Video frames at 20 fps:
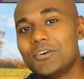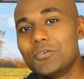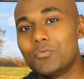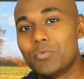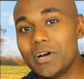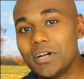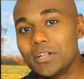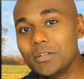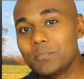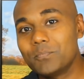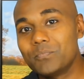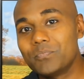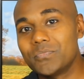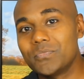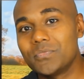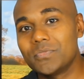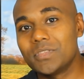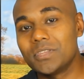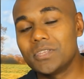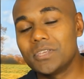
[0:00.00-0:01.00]
Well,
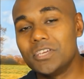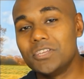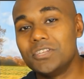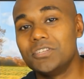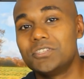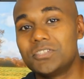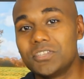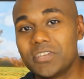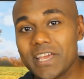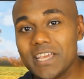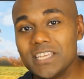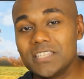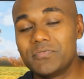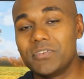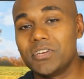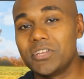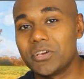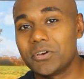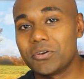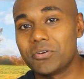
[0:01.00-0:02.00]
in today's
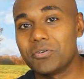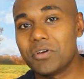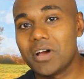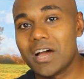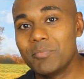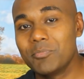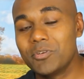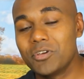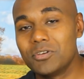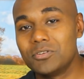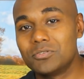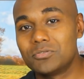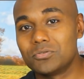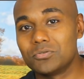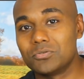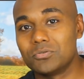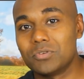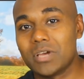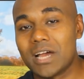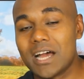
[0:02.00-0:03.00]
video, I'm going
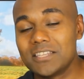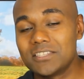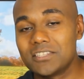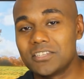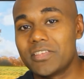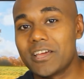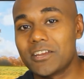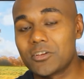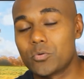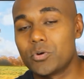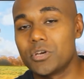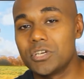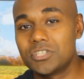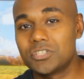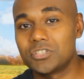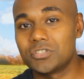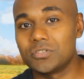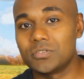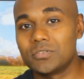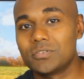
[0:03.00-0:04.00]
to answer that
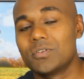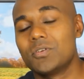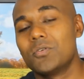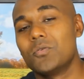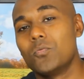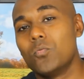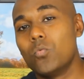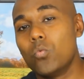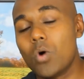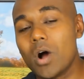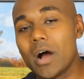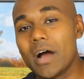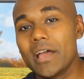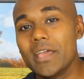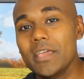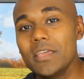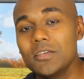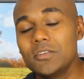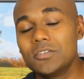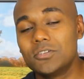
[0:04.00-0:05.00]
question.
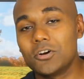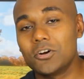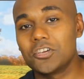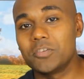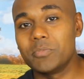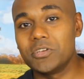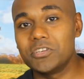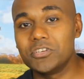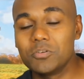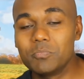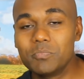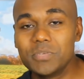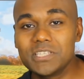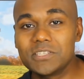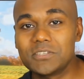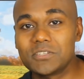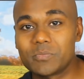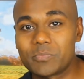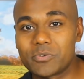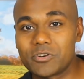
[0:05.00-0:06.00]
Why document your
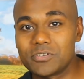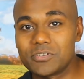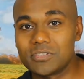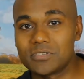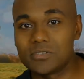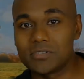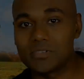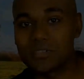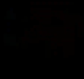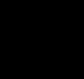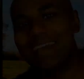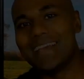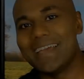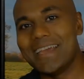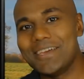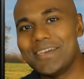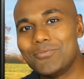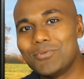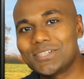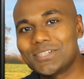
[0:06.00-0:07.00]
business processes?
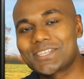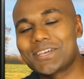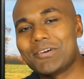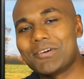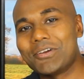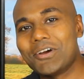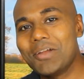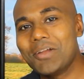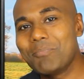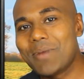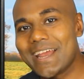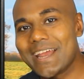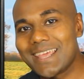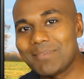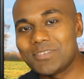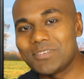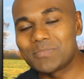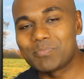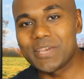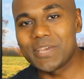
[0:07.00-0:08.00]
Hey, what's going on? My
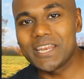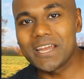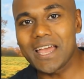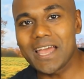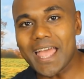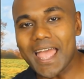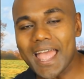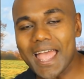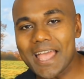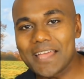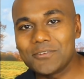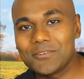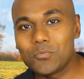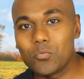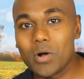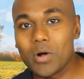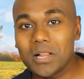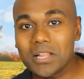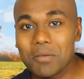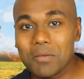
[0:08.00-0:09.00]
name is Peter and
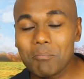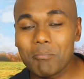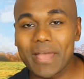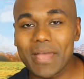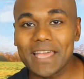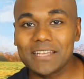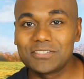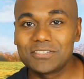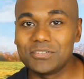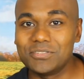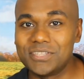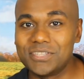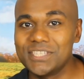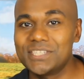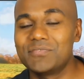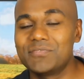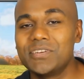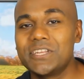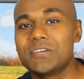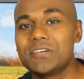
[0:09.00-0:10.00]
welcome back to
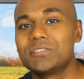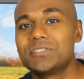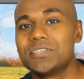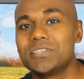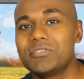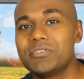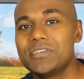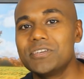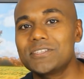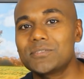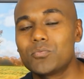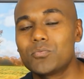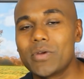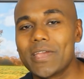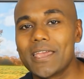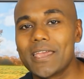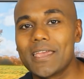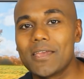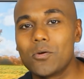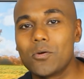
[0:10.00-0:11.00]
this video series
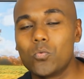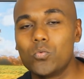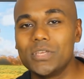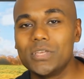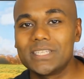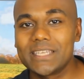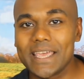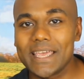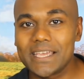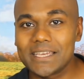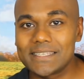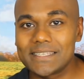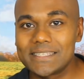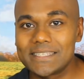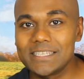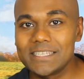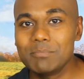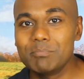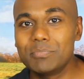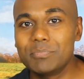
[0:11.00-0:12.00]
where we take a
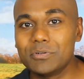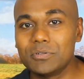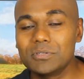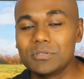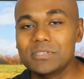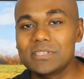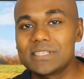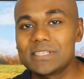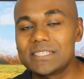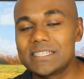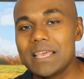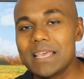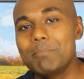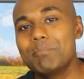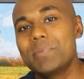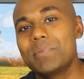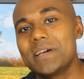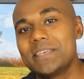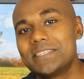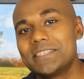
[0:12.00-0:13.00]
simple
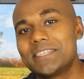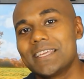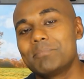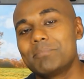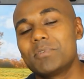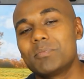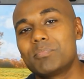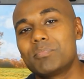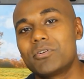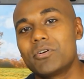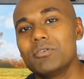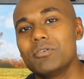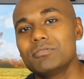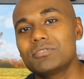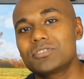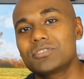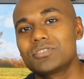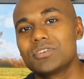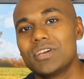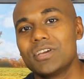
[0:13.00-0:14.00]
step-by-step
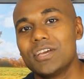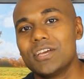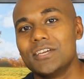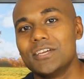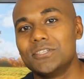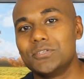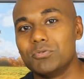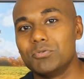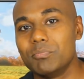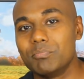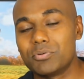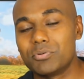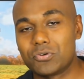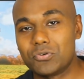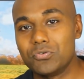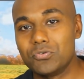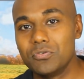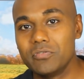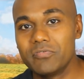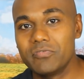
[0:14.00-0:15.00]
approach to
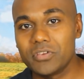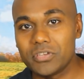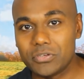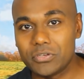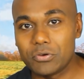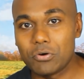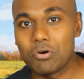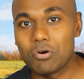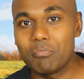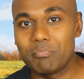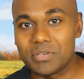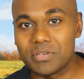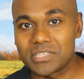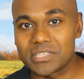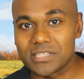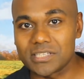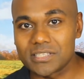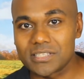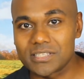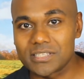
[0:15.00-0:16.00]
improve your
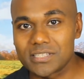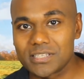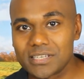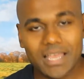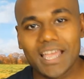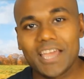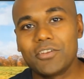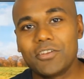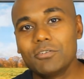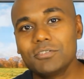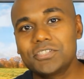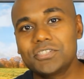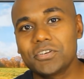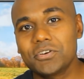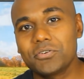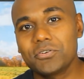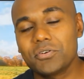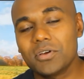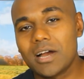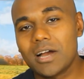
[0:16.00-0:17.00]
business. And
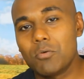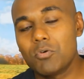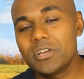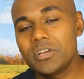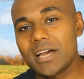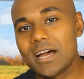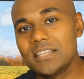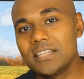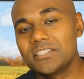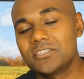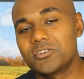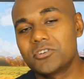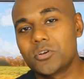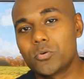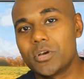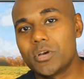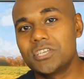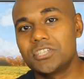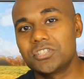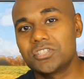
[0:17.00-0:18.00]
also, I want to answer a
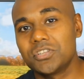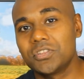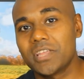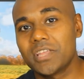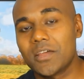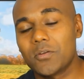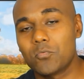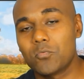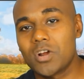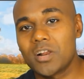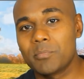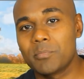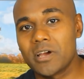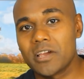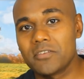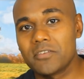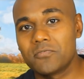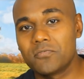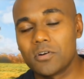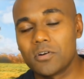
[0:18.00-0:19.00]
question that one of
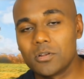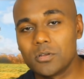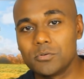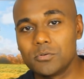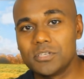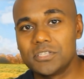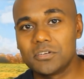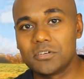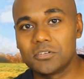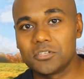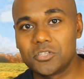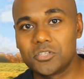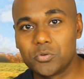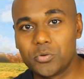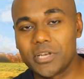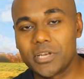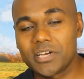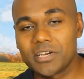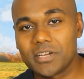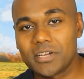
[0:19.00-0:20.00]
my followers on
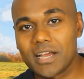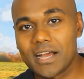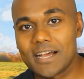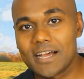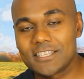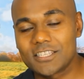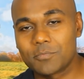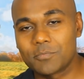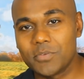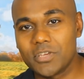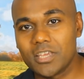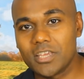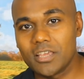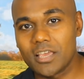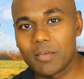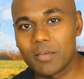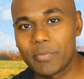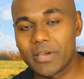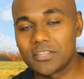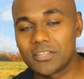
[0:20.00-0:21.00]
Twitter asked me
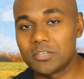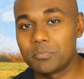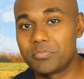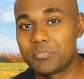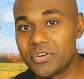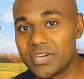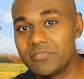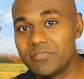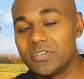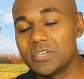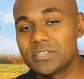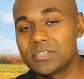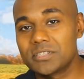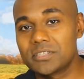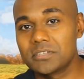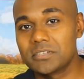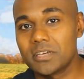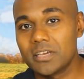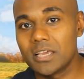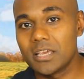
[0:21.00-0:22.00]
about the
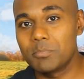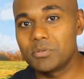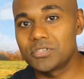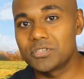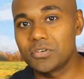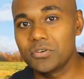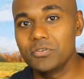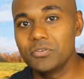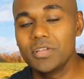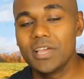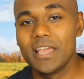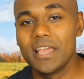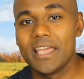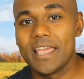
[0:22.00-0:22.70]
previous episode.